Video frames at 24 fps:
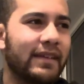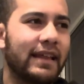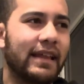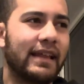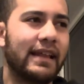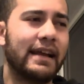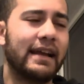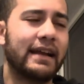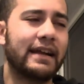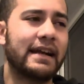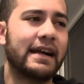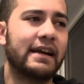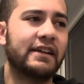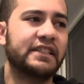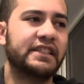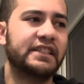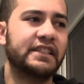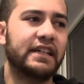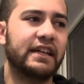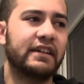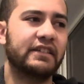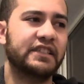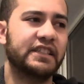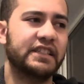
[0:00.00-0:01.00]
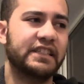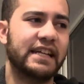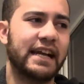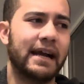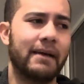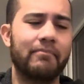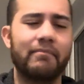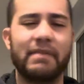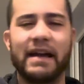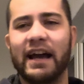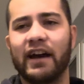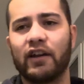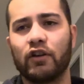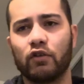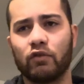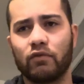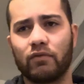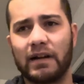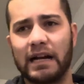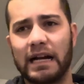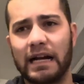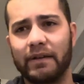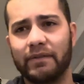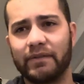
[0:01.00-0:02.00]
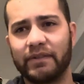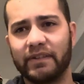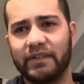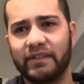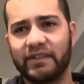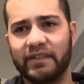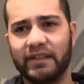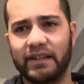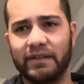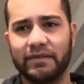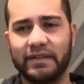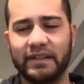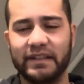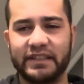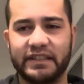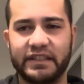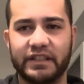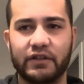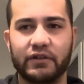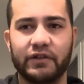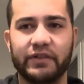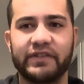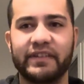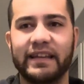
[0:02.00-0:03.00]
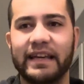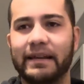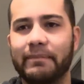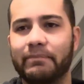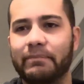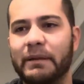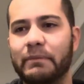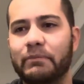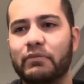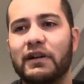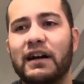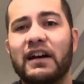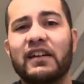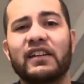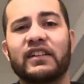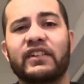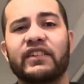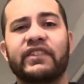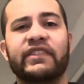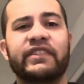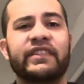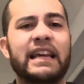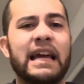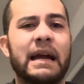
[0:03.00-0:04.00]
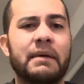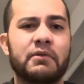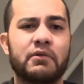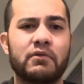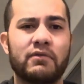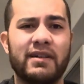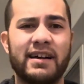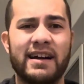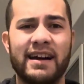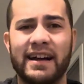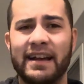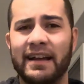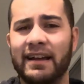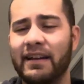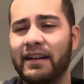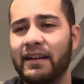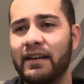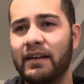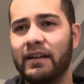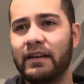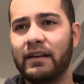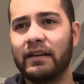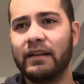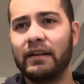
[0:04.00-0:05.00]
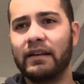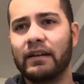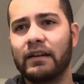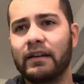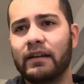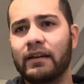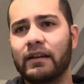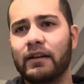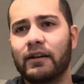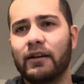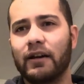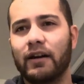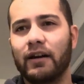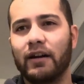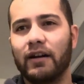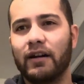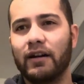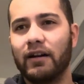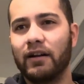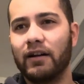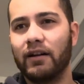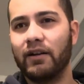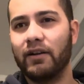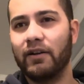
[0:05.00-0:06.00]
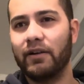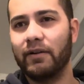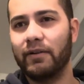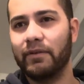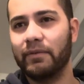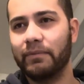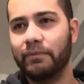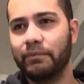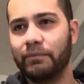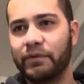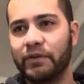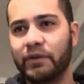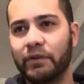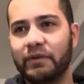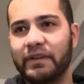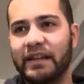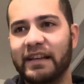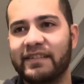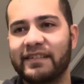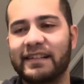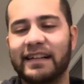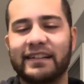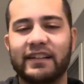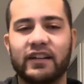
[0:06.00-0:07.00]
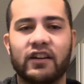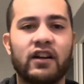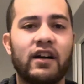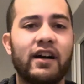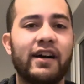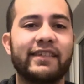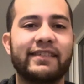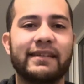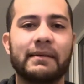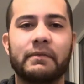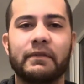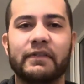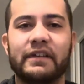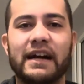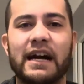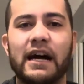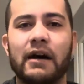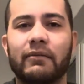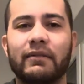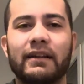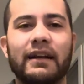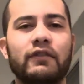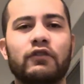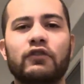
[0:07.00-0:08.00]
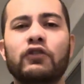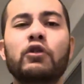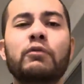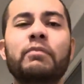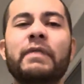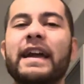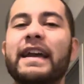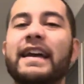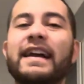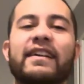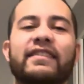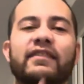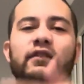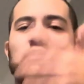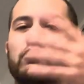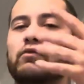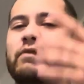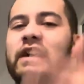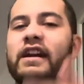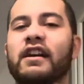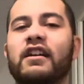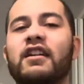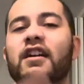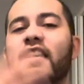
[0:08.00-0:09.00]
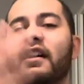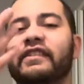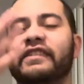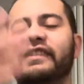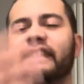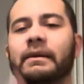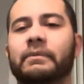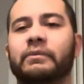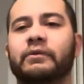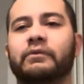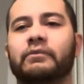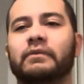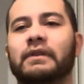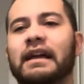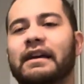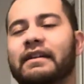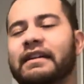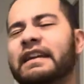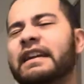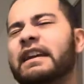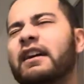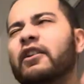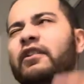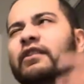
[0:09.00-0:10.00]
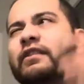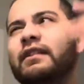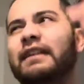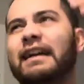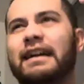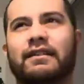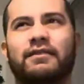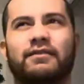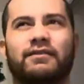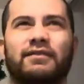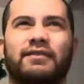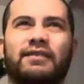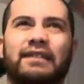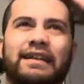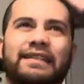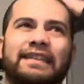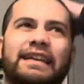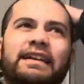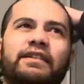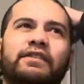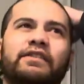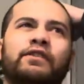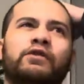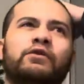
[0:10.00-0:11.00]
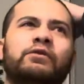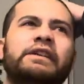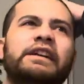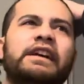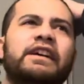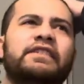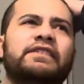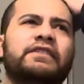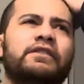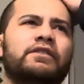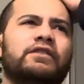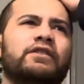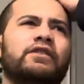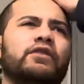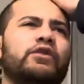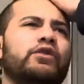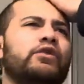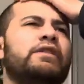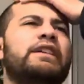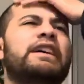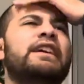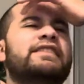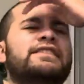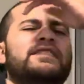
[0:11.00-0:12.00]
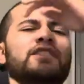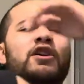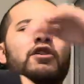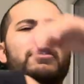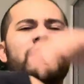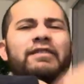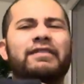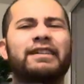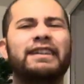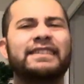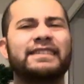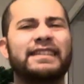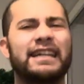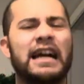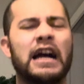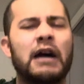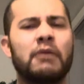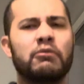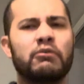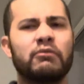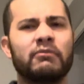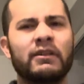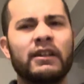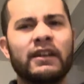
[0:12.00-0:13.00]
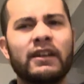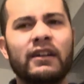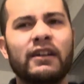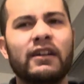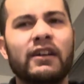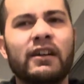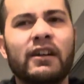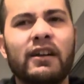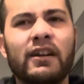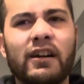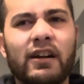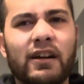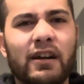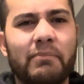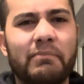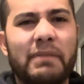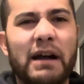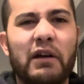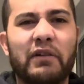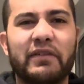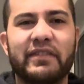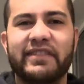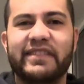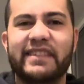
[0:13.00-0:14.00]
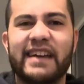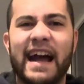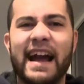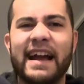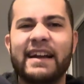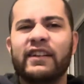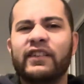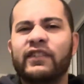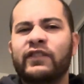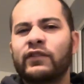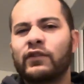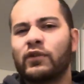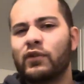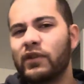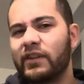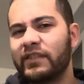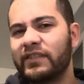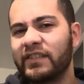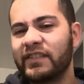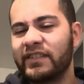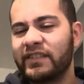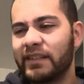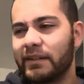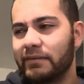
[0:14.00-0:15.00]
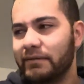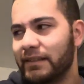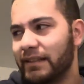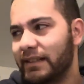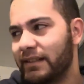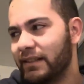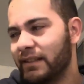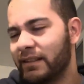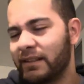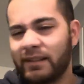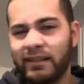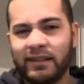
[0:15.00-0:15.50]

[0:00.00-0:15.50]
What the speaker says: like how she got battle rhymes and stuff, and she gonna take people out like a samurai. So that's like the concept of the album. Like Lupe got some weird concepts. Like he also like I think 3 years ago he released an album about dinosaurs or something.